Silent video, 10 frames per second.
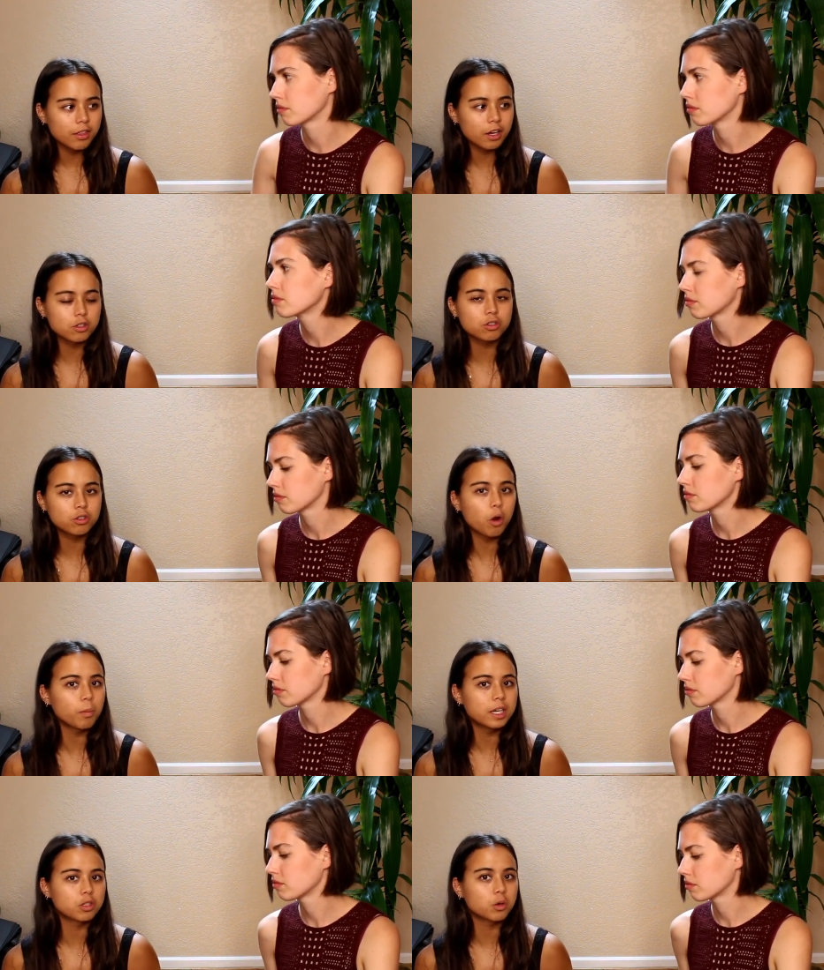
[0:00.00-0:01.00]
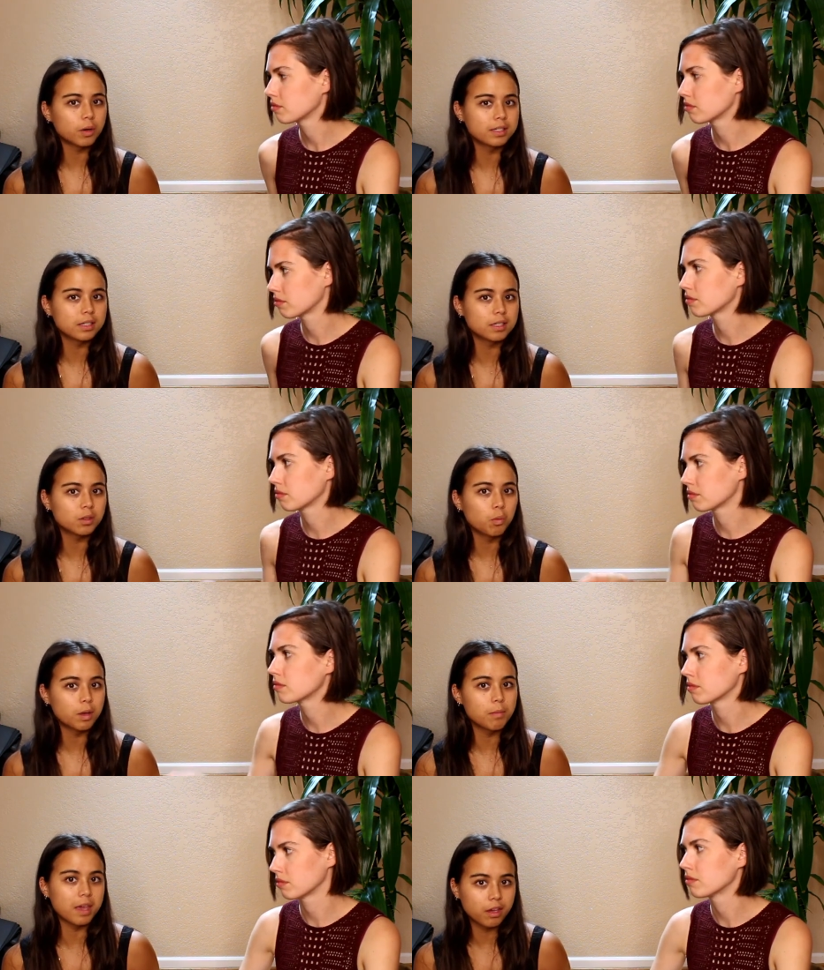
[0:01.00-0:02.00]
Speaker 1: there are so many choices
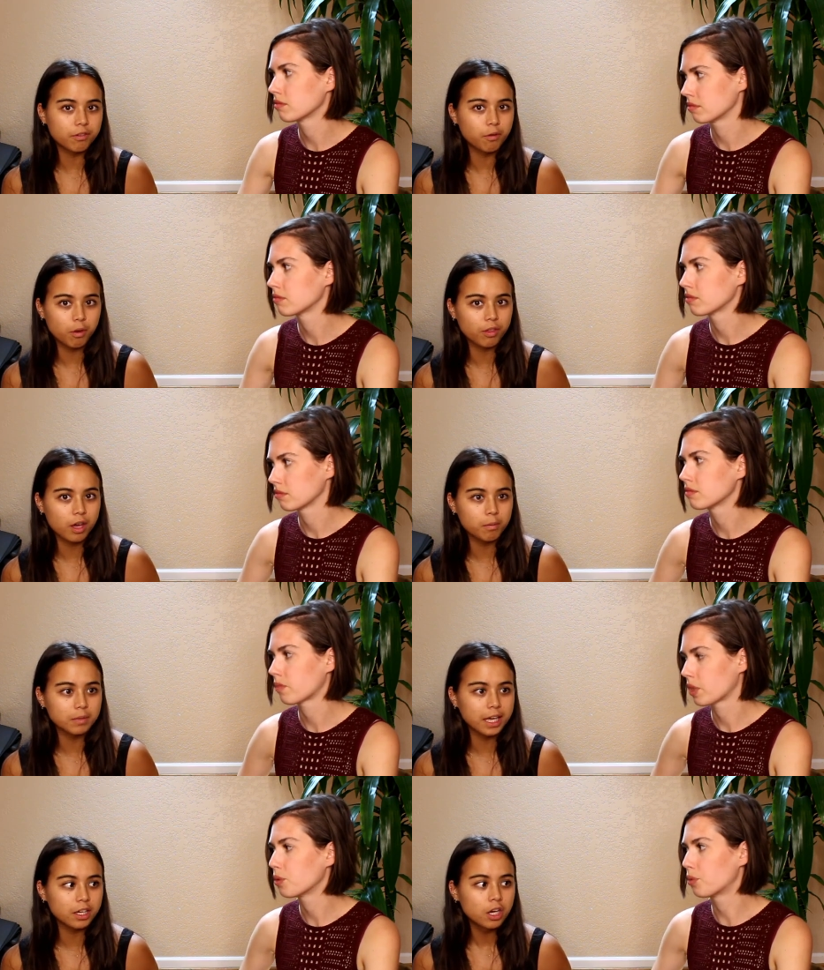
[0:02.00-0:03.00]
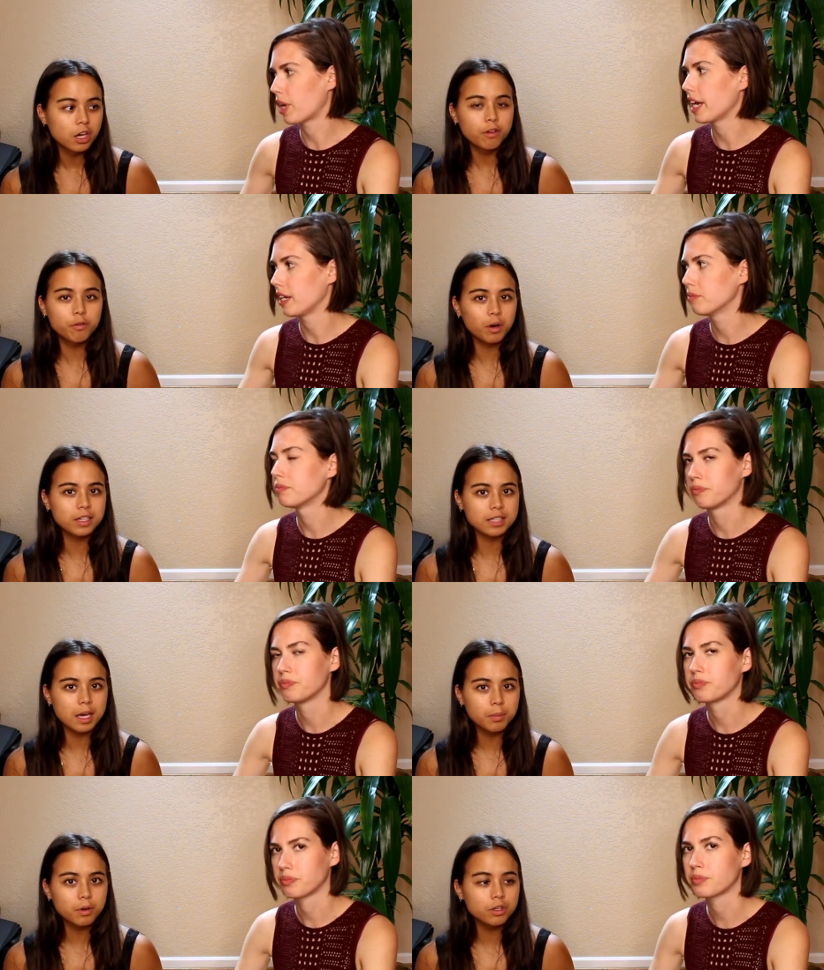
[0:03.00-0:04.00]
we make for them. Like, right. for
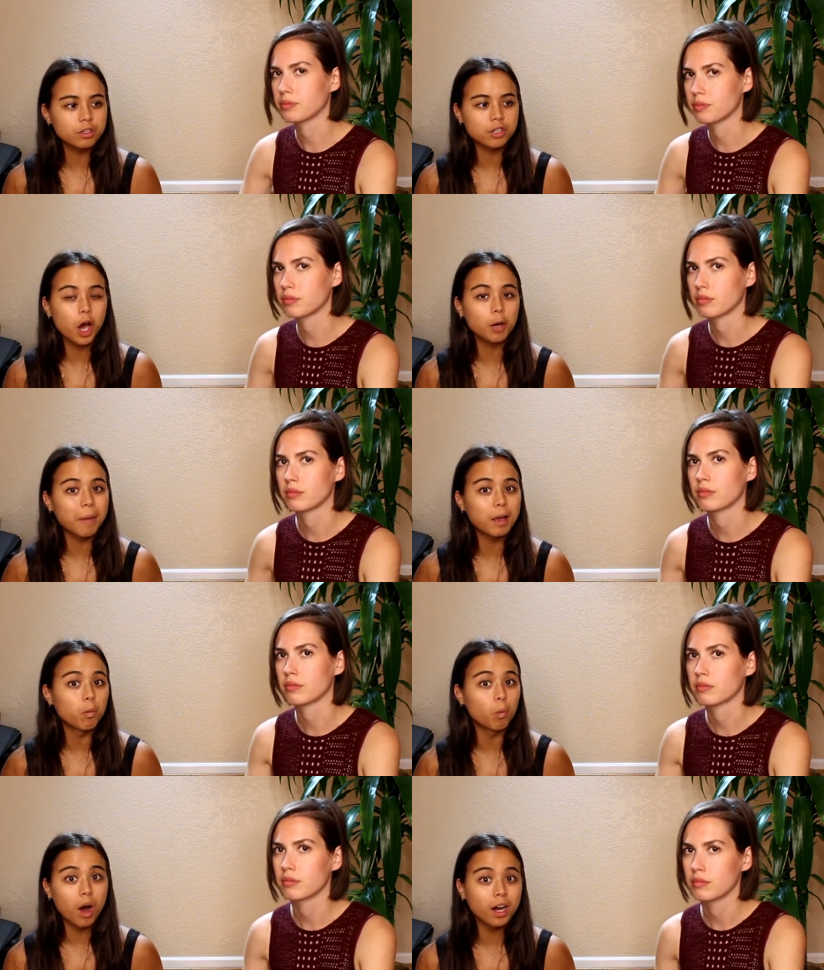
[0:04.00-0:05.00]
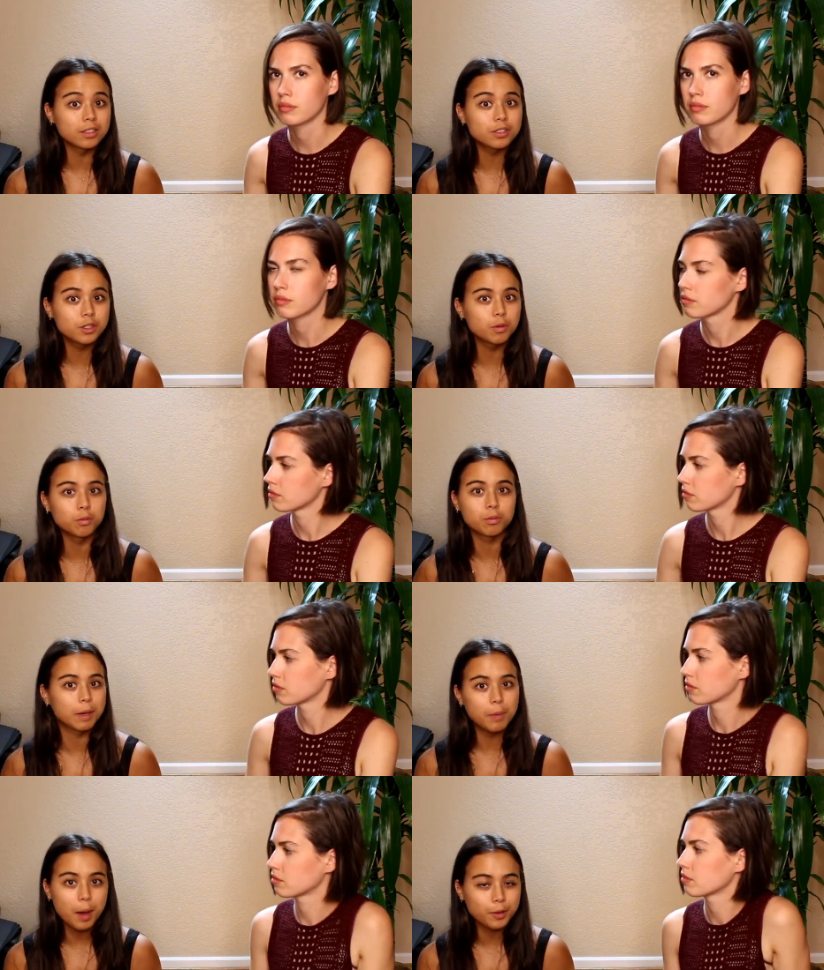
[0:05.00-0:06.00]
example, your dog might want to
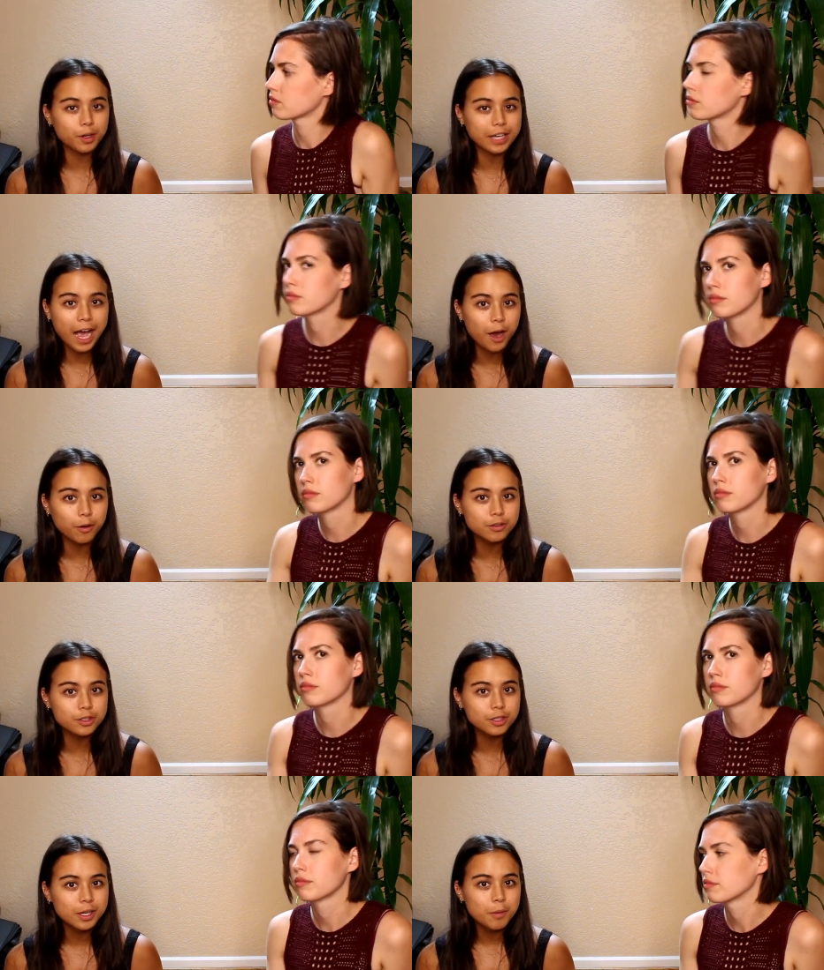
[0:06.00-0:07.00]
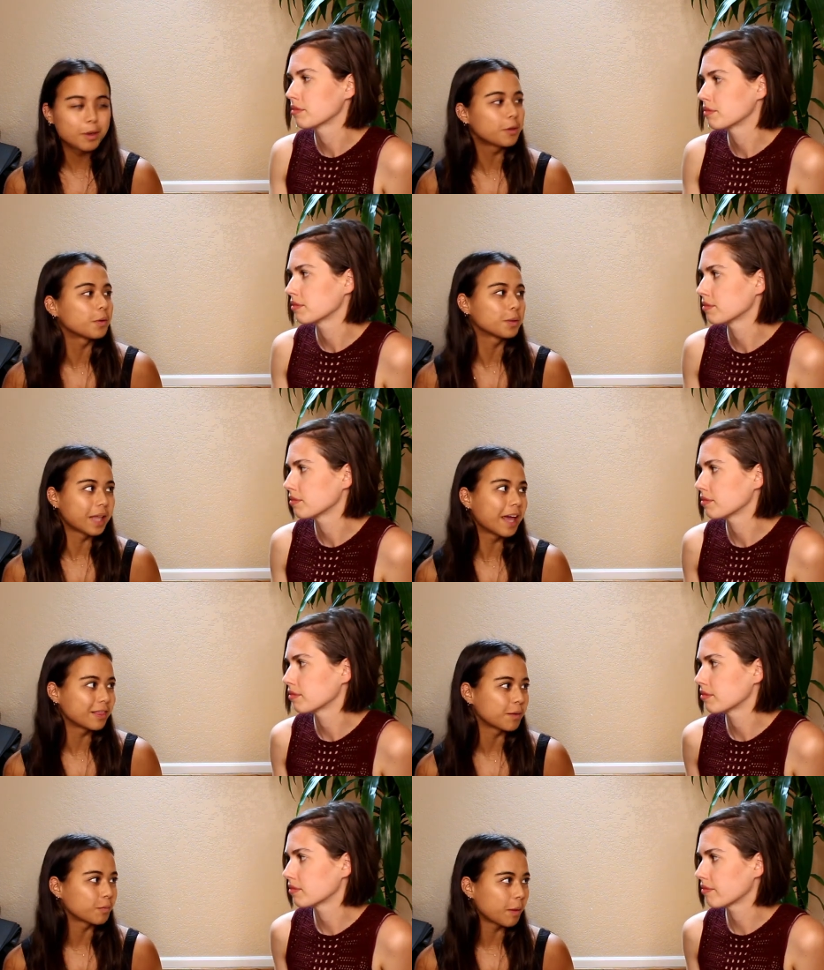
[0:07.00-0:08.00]
rip up your couch but you don't
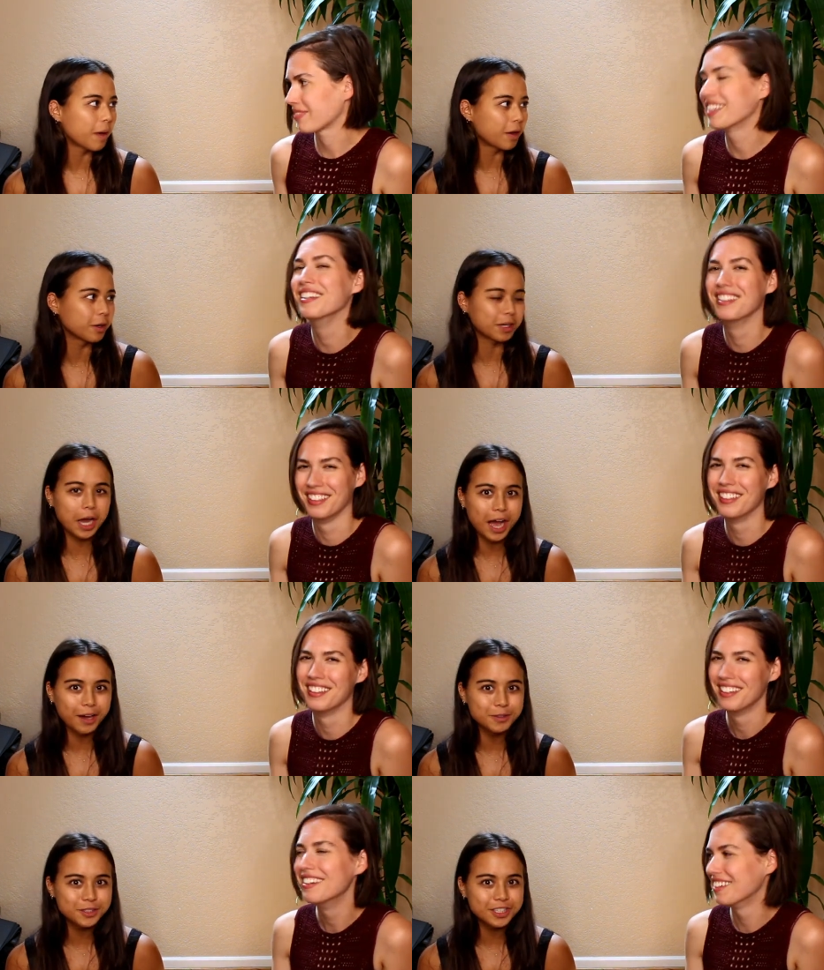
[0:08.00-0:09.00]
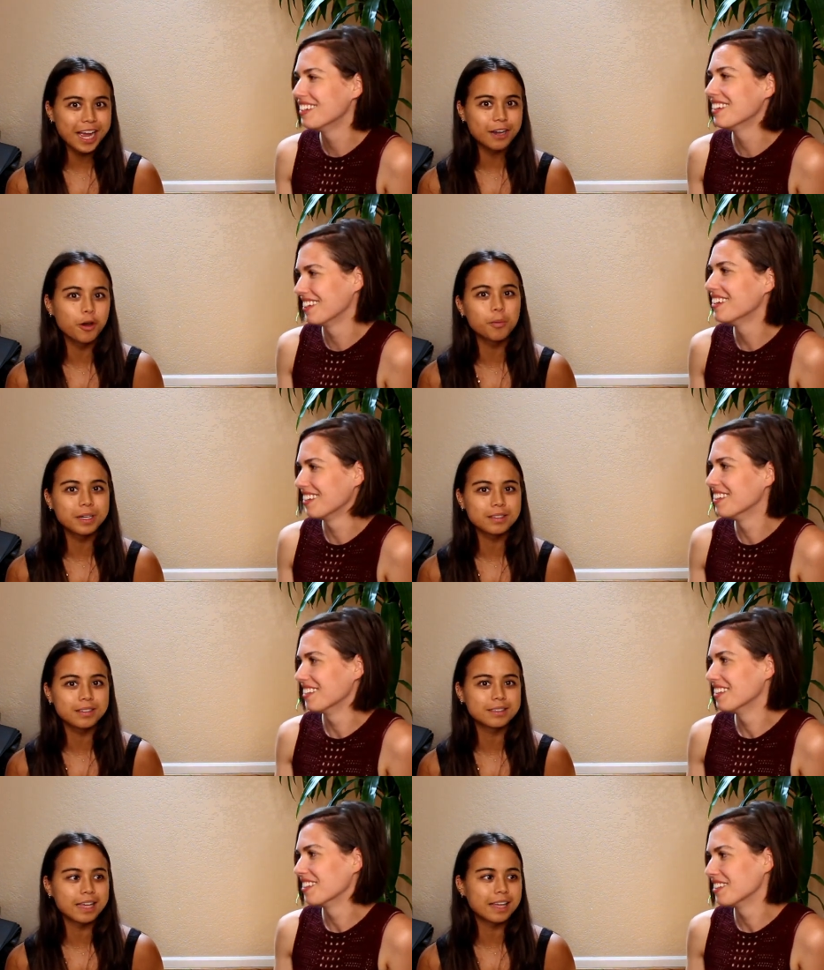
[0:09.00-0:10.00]
let them rip out your couch and nobody's
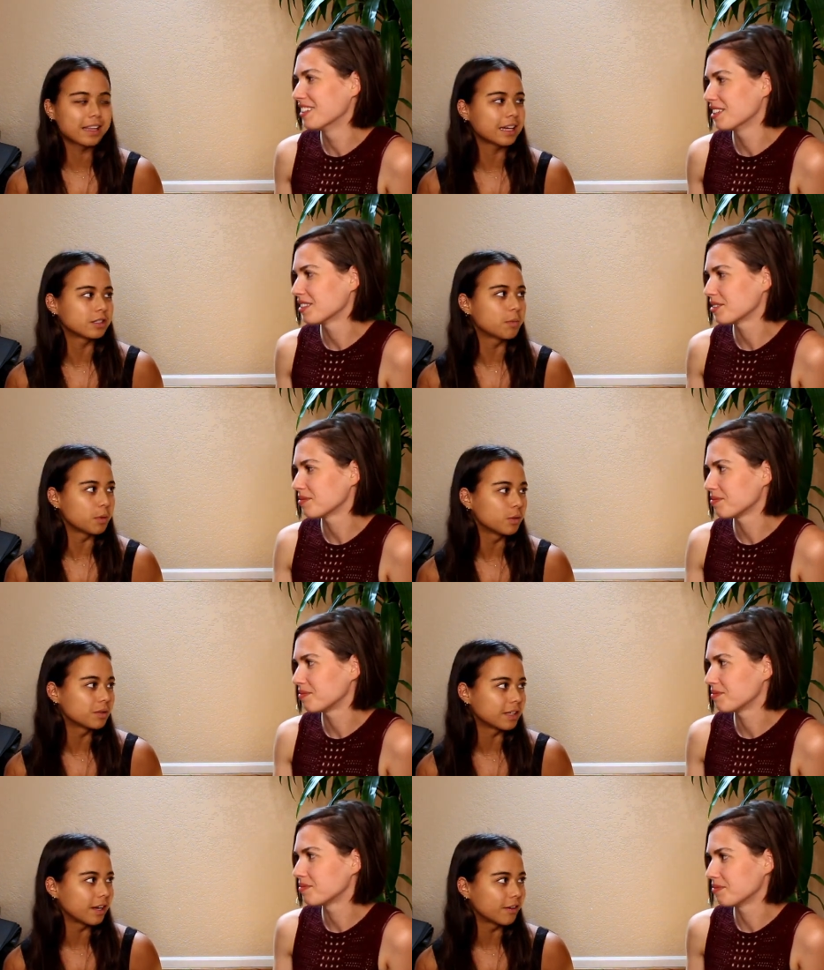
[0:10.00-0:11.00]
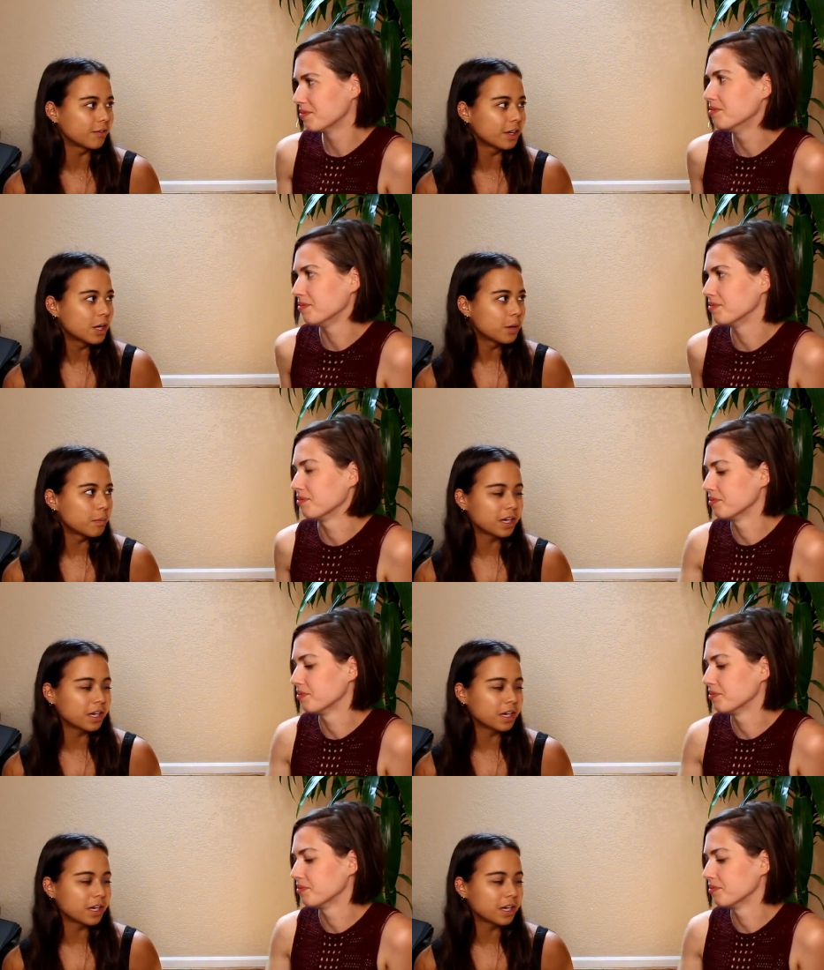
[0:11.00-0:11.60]
gonna say that that's abusive mm-hmm.